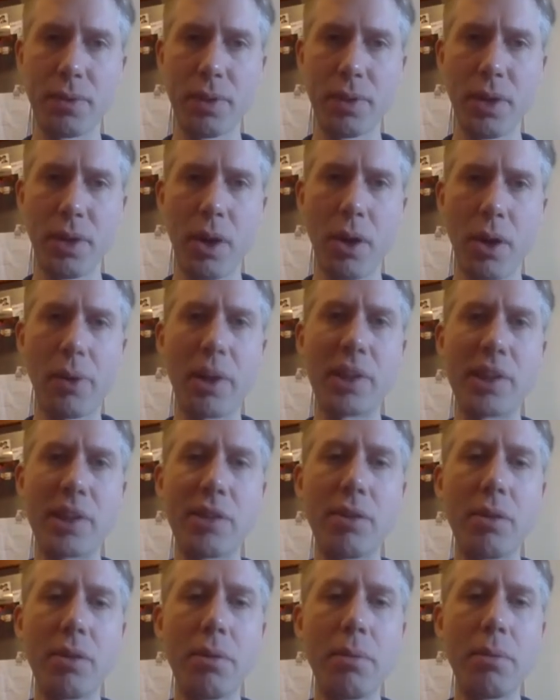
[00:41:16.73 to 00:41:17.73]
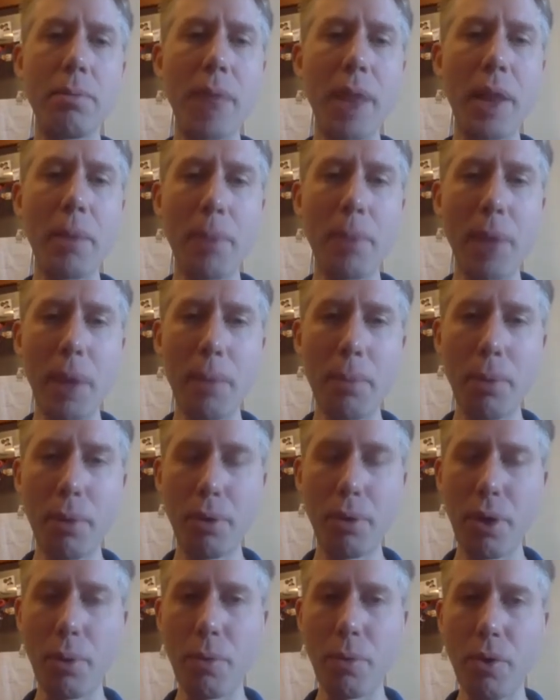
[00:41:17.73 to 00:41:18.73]
Okay, so many people
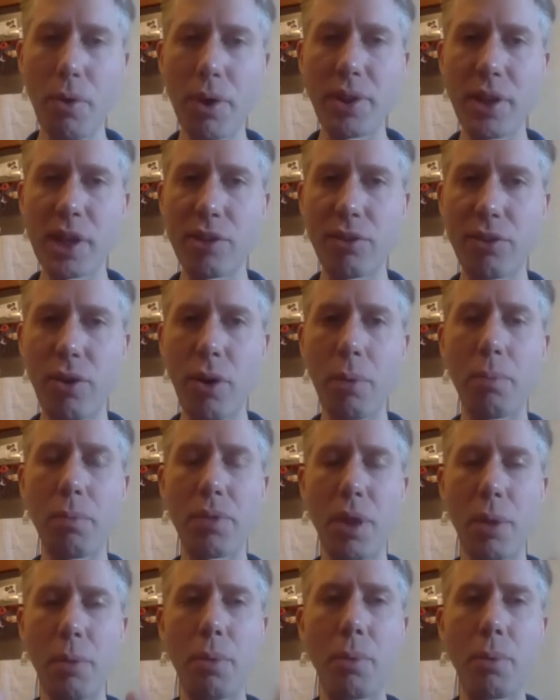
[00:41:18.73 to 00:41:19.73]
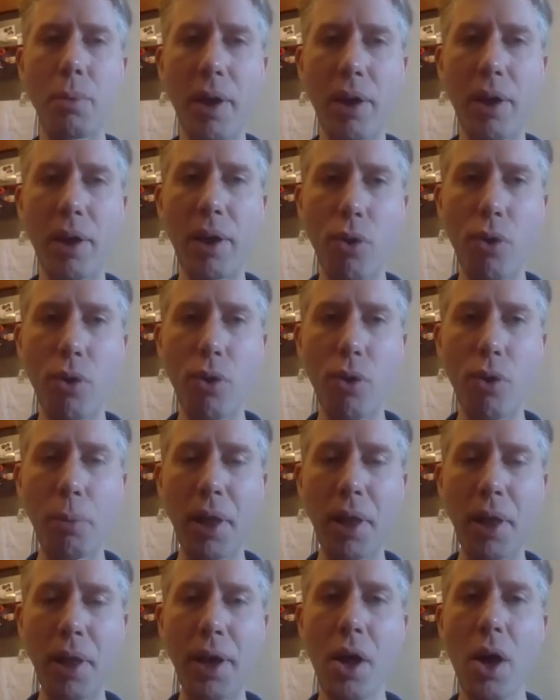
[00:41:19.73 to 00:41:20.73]
that were in this room that were being
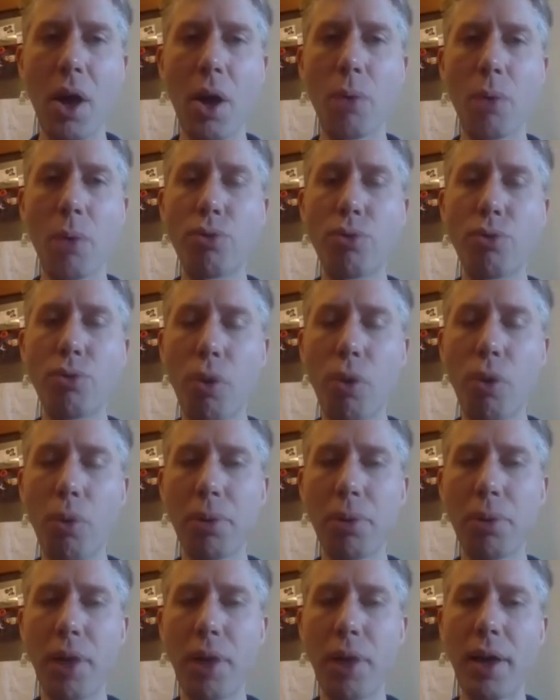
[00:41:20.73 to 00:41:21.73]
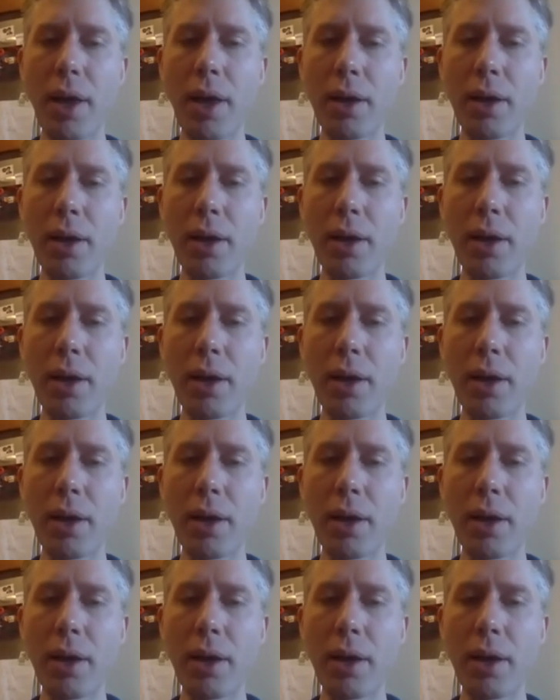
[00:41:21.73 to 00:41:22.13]
role-played were role-playing